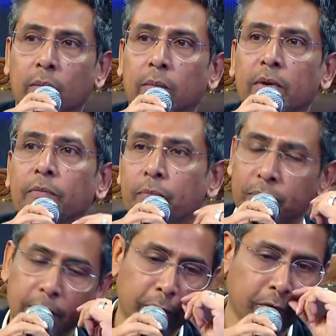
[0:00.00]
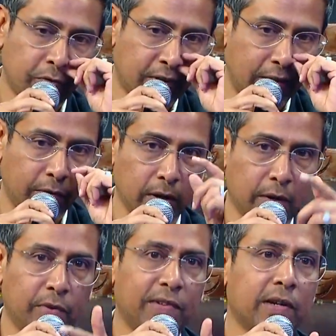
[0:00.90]
if some of you have traveled
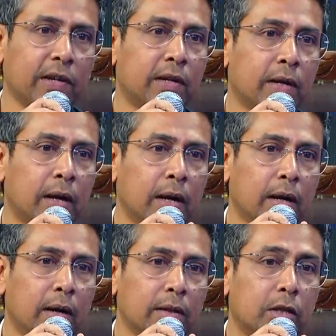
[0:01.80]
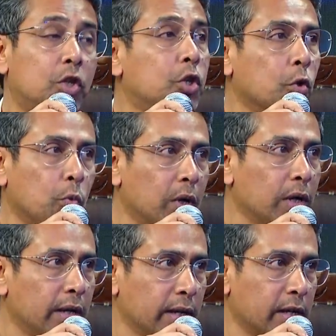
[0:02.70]
and visited the Geo
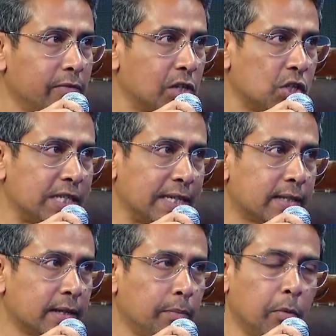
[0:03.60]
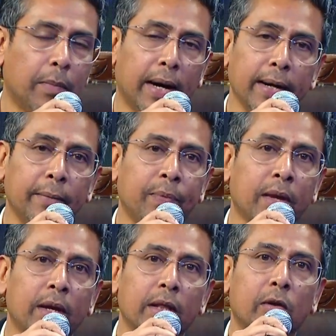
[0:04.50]
World Convention Center in Mumbai,
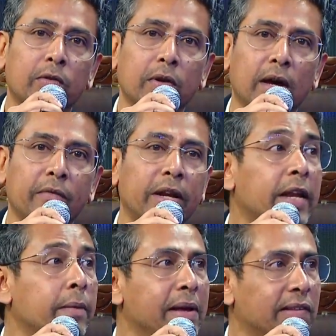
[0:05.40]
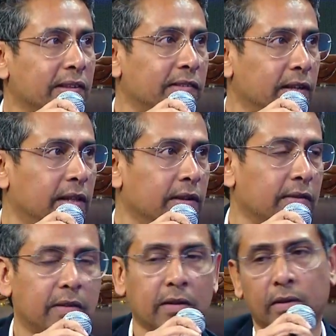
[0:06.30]
they also have an NMACC, that
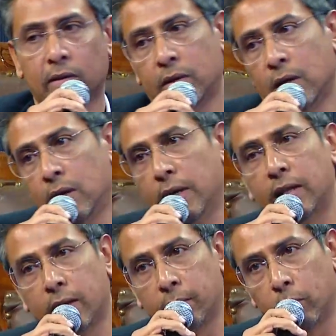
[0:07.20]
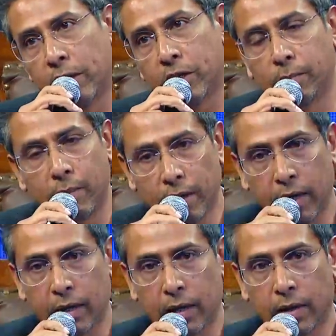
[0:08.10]
is the Nita Mukesh Ambani,